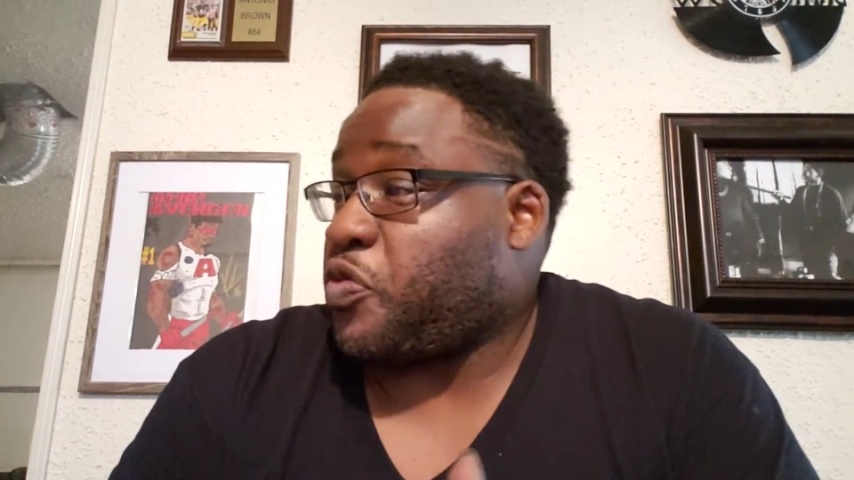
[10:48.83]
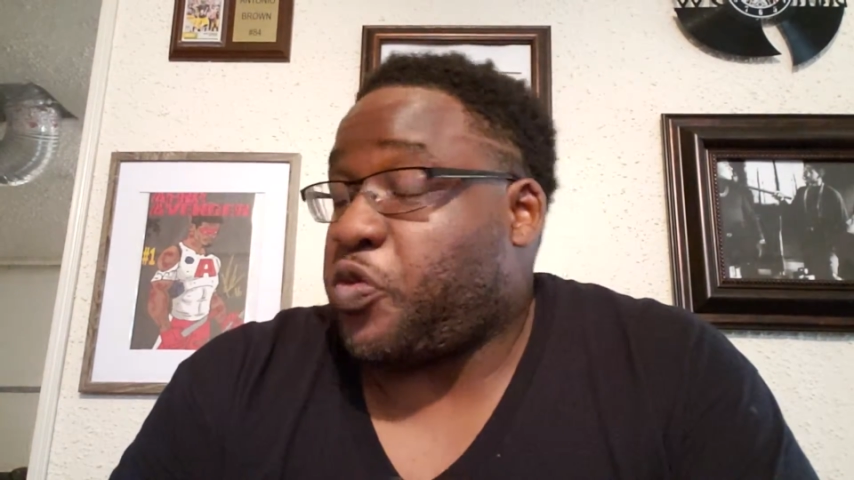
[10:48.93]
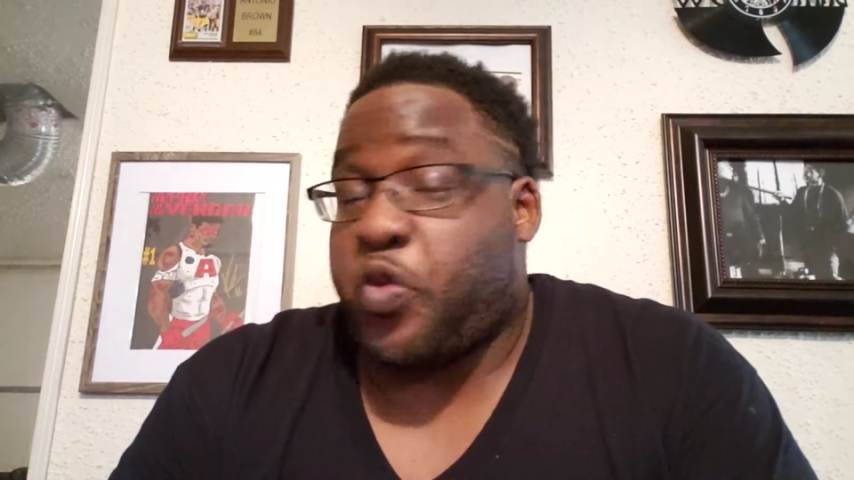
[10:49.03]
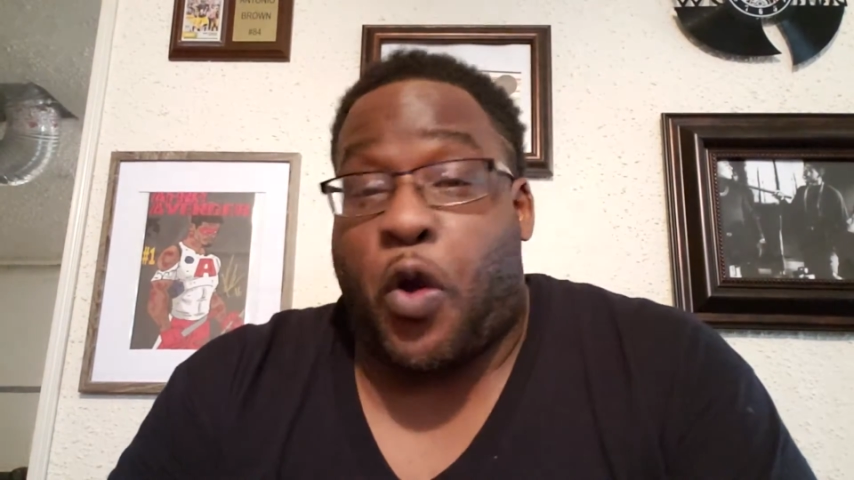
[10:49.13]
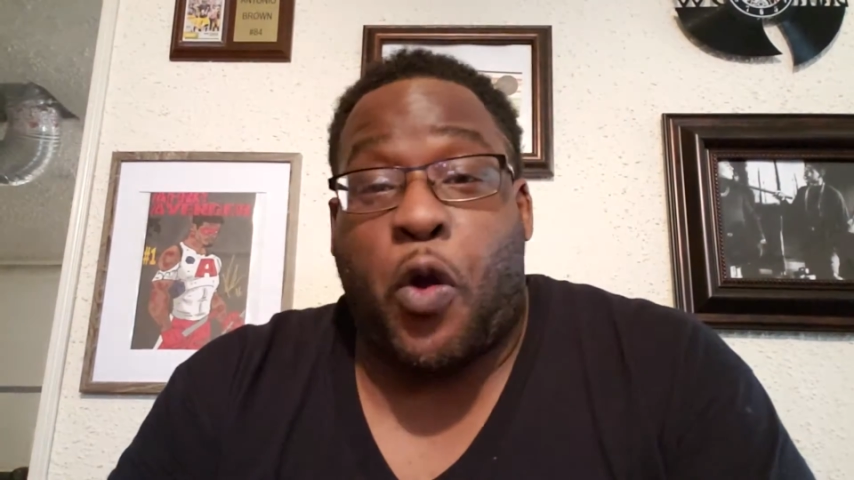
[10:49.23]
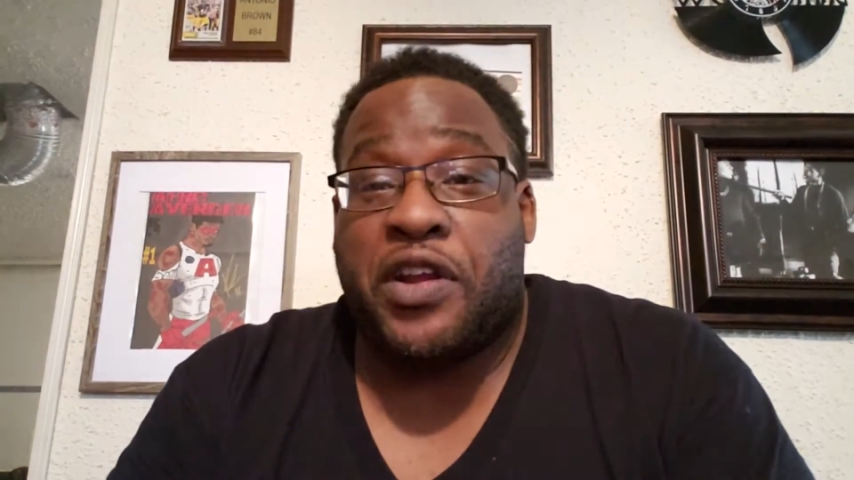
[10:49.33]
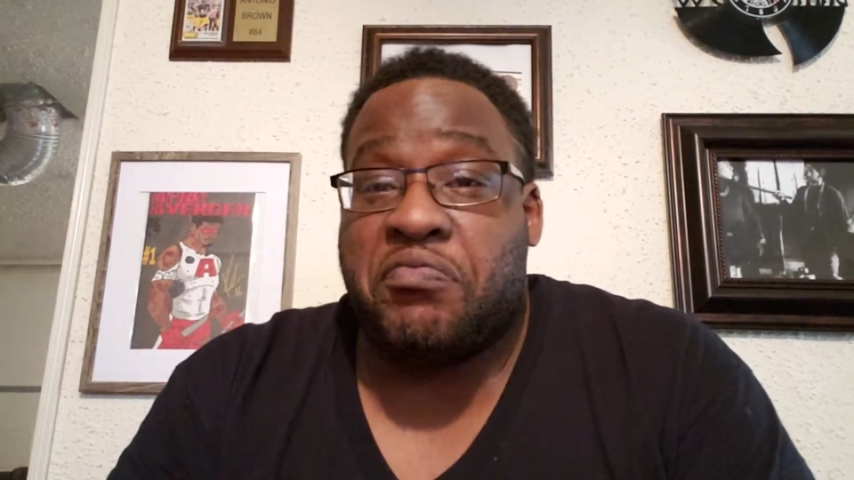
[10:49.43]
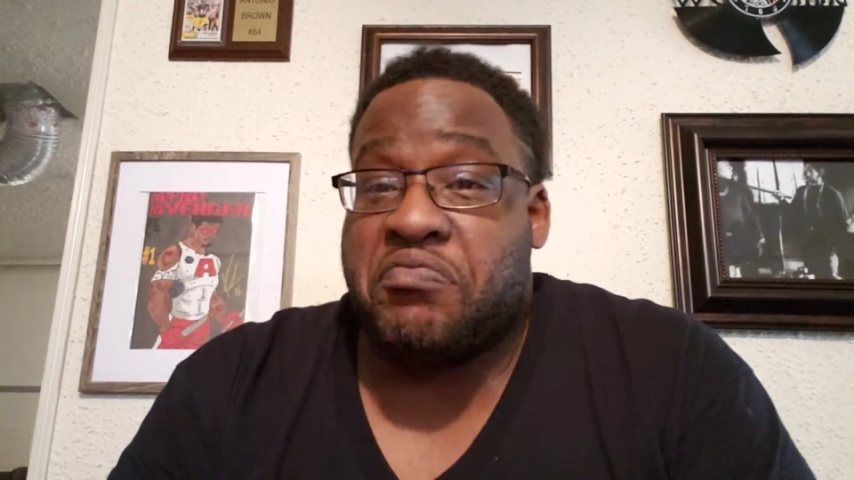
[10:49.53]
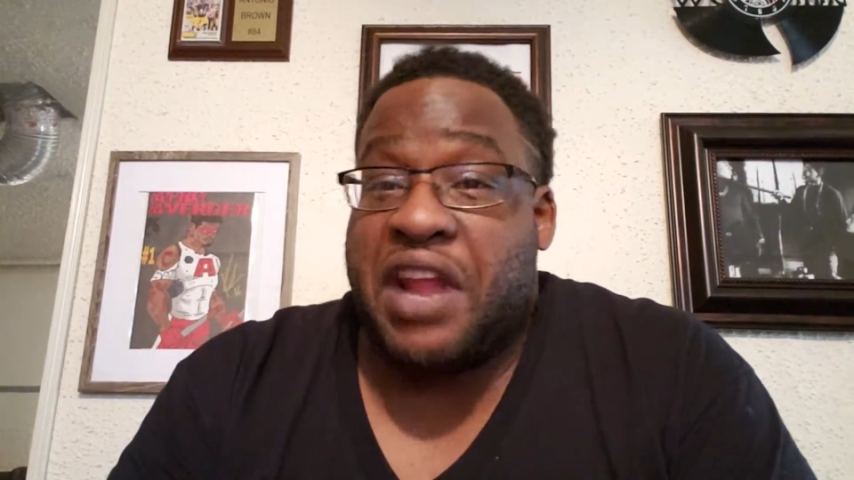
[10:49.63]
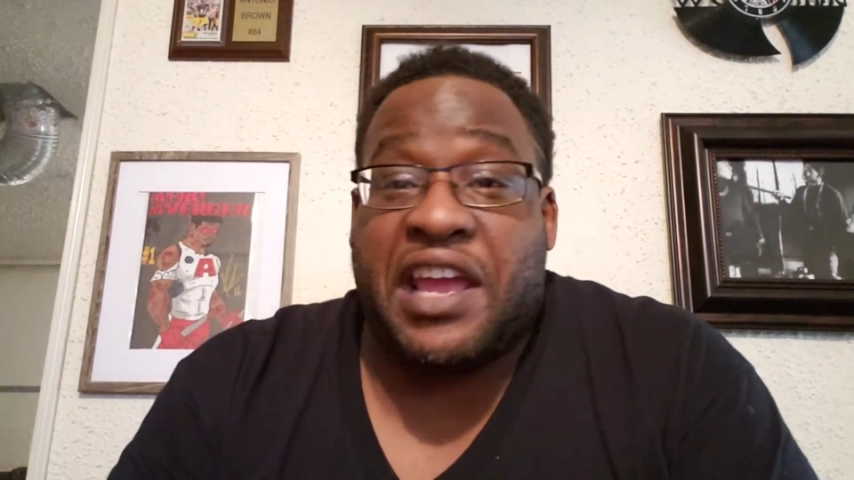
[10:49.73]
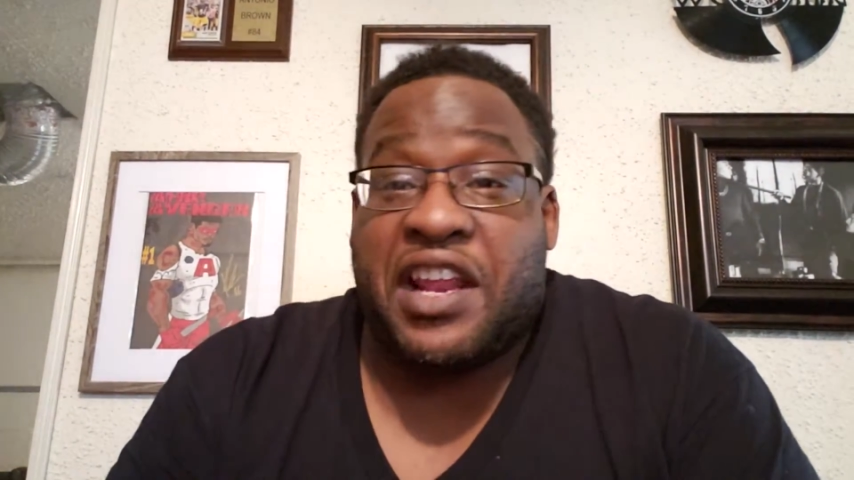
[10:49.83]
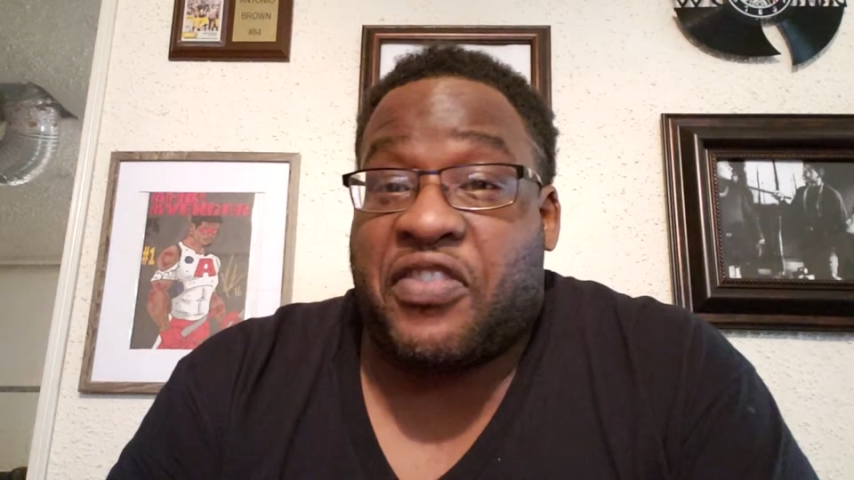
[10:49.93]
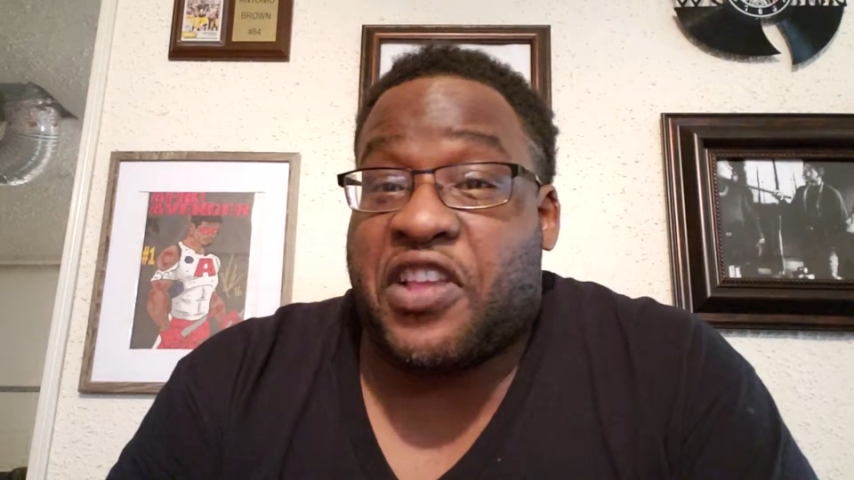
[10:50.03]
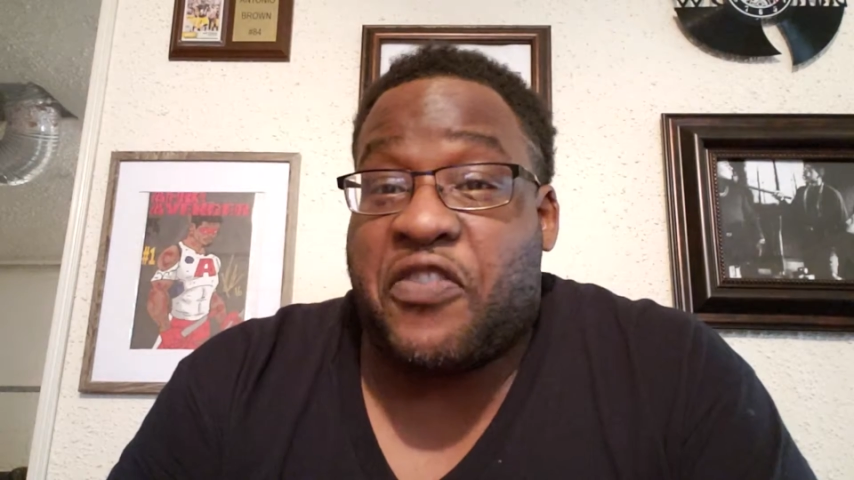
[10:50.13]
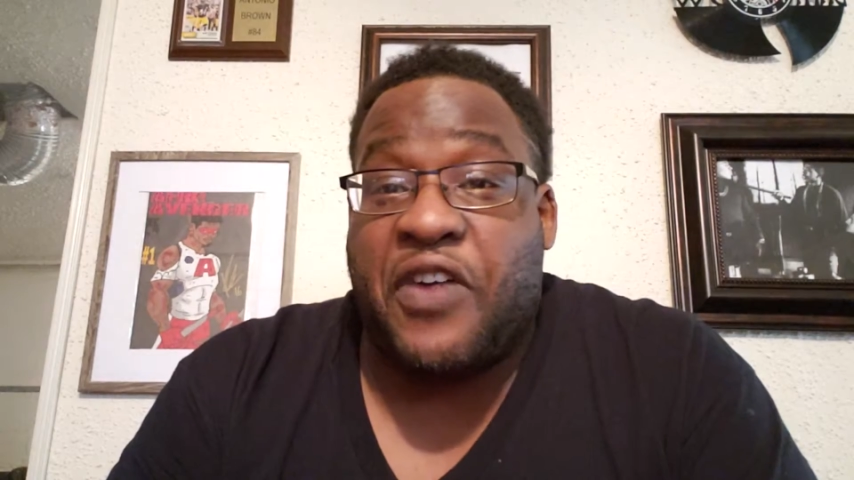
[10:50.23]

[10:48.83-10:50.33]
throwing negative stuff